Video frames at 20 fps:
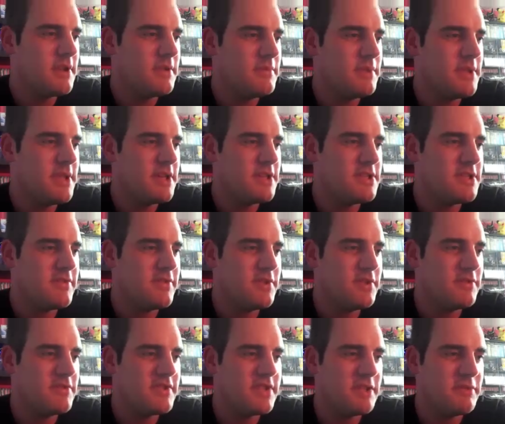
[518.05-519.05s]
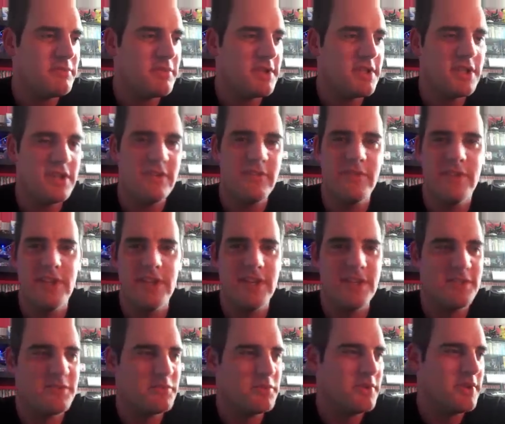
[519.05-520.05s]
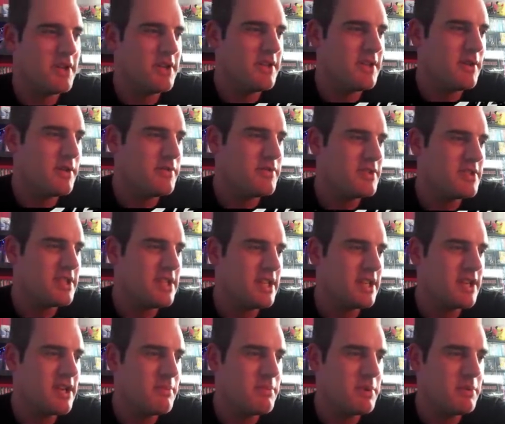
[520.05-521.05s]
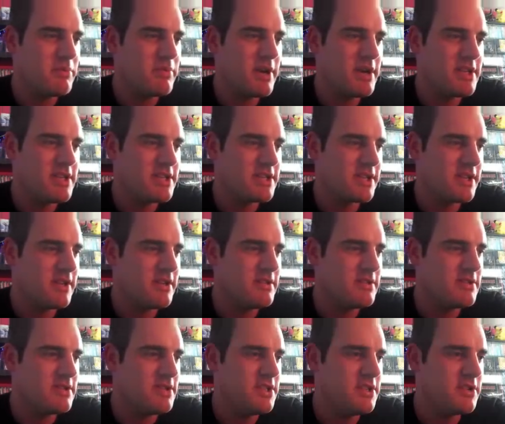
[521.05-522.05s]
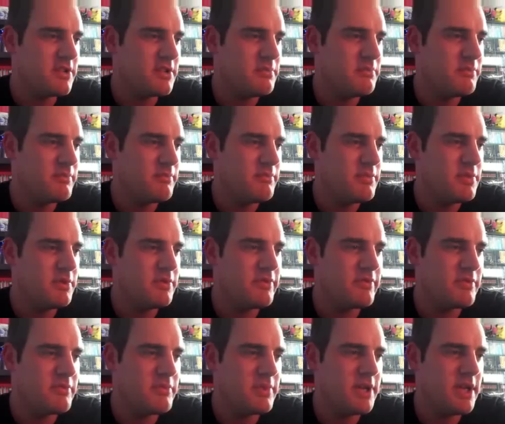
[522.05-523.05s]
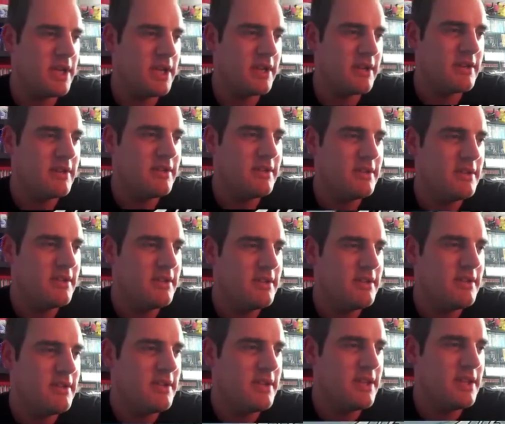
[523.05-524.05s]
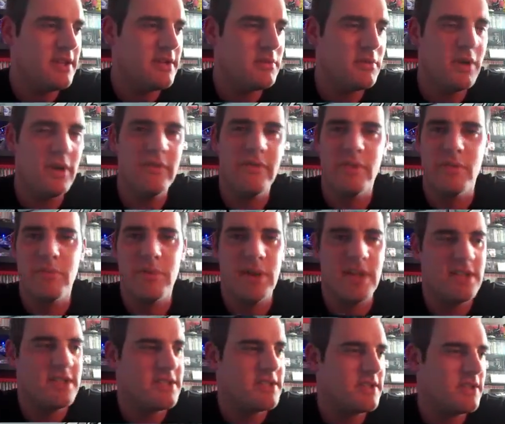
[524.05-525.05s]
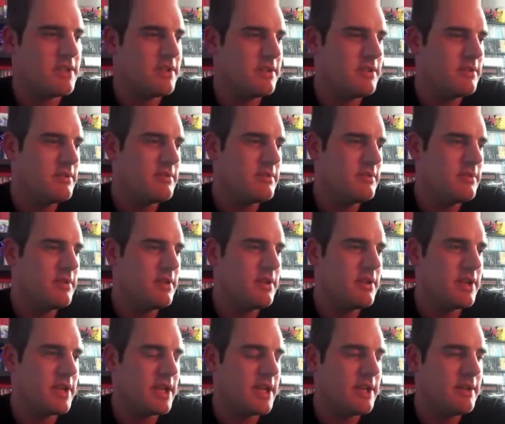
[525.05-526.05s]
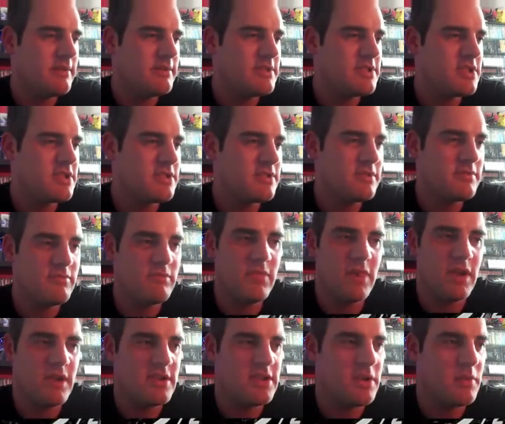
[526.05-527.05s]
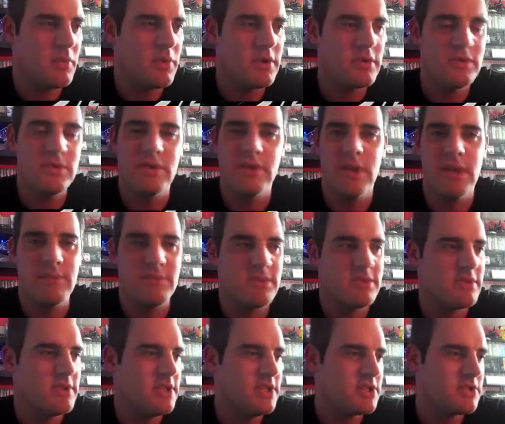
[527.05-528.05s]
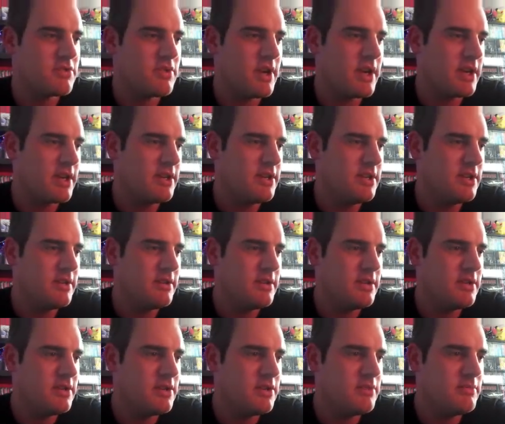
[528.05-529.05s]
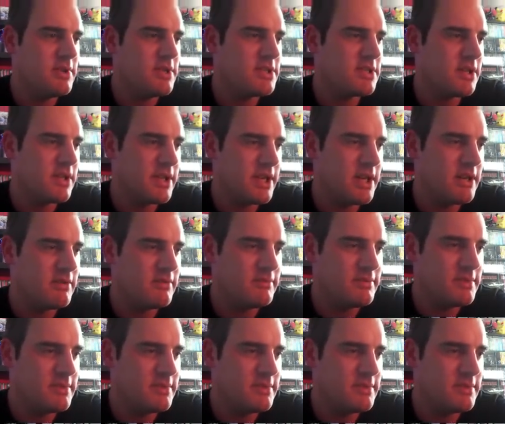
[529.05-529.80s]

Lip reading: And those of you who've seen my dirt videos will know that obviously a couple of practice goes and you can move from being, you know, all over the place to learning it. It's just, like I say, 1 or 2 laps on each track and you know them inside out.